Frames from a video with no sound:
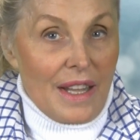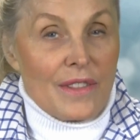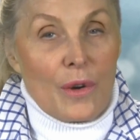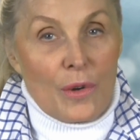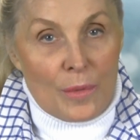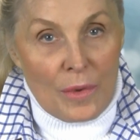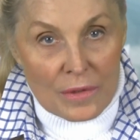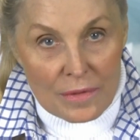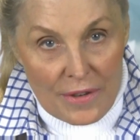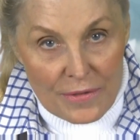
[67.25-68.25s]
The
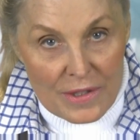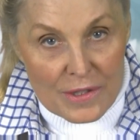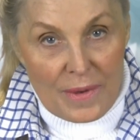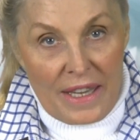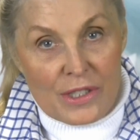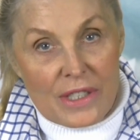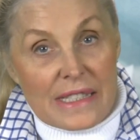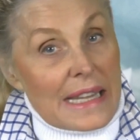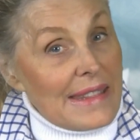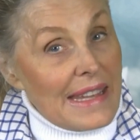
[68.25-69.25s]
hormone reference
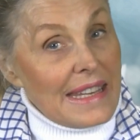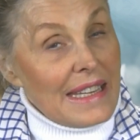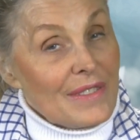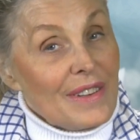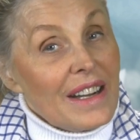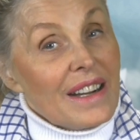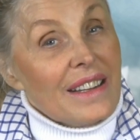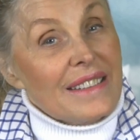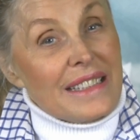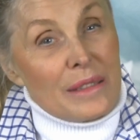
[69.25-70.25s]
ranges that they give
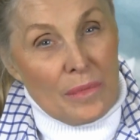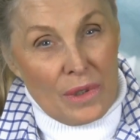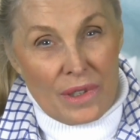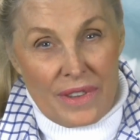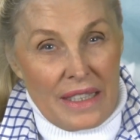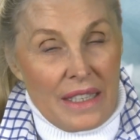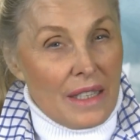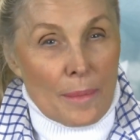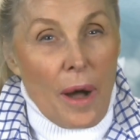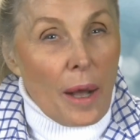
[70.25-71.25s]
are little more than
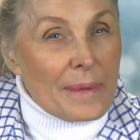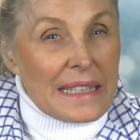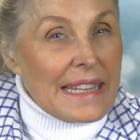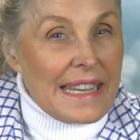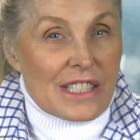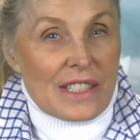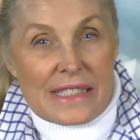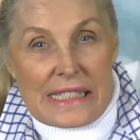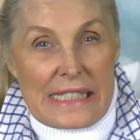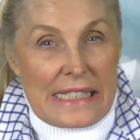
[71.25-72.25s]
population
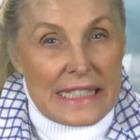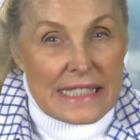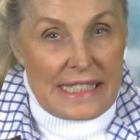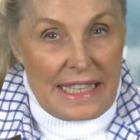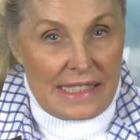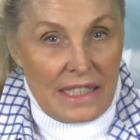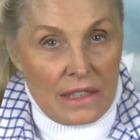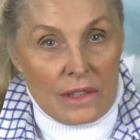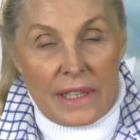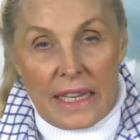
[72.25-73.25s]
statistics,
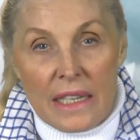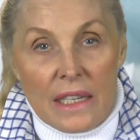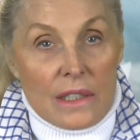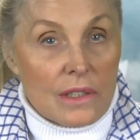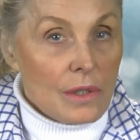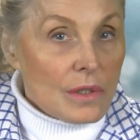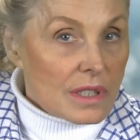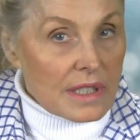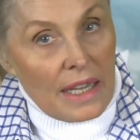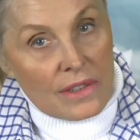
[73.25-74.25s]
including two
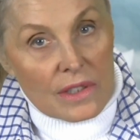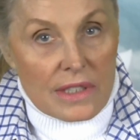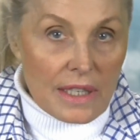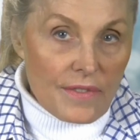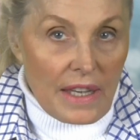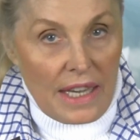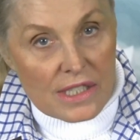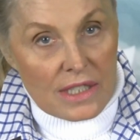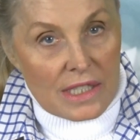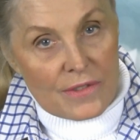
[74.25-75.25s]
standard
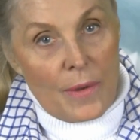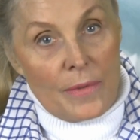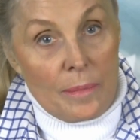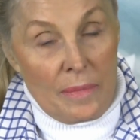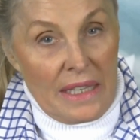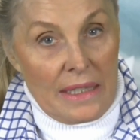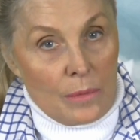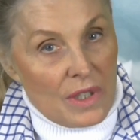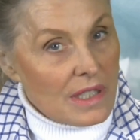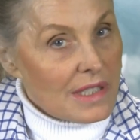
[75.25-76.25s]
deviations from the
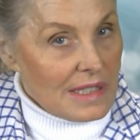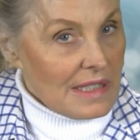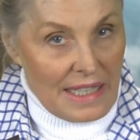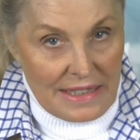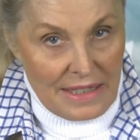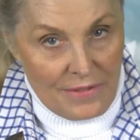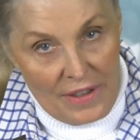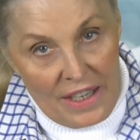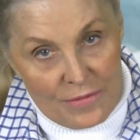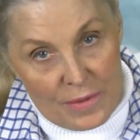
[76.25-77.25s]
mean, which is
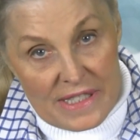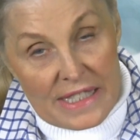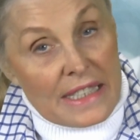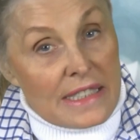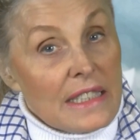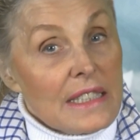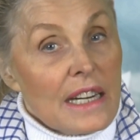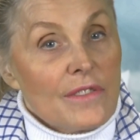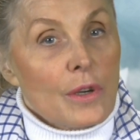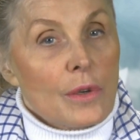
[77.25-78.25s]
95%
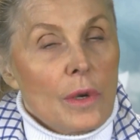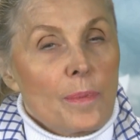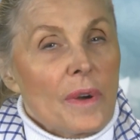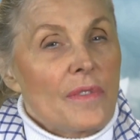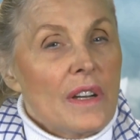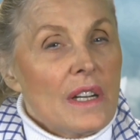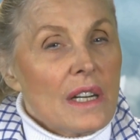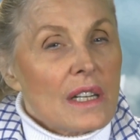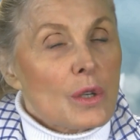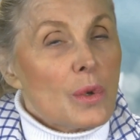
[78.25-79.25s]
of a group of,
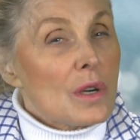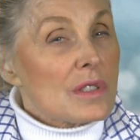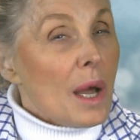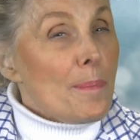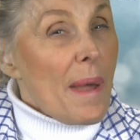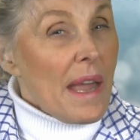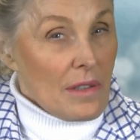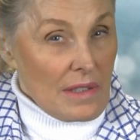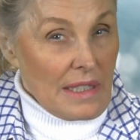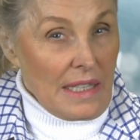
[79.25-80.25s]
quote,
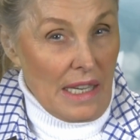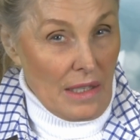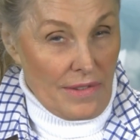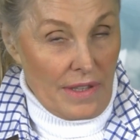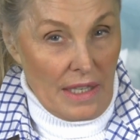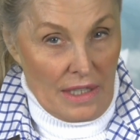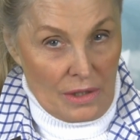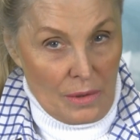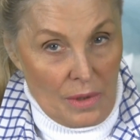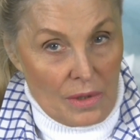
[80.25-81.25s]
apparently healthy,
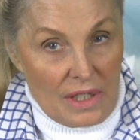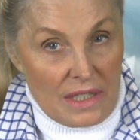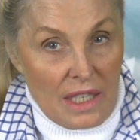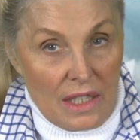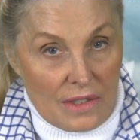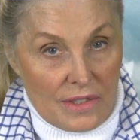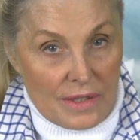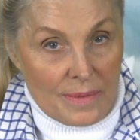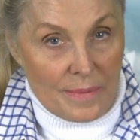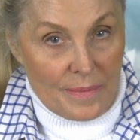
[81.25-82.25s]
unquote, adults.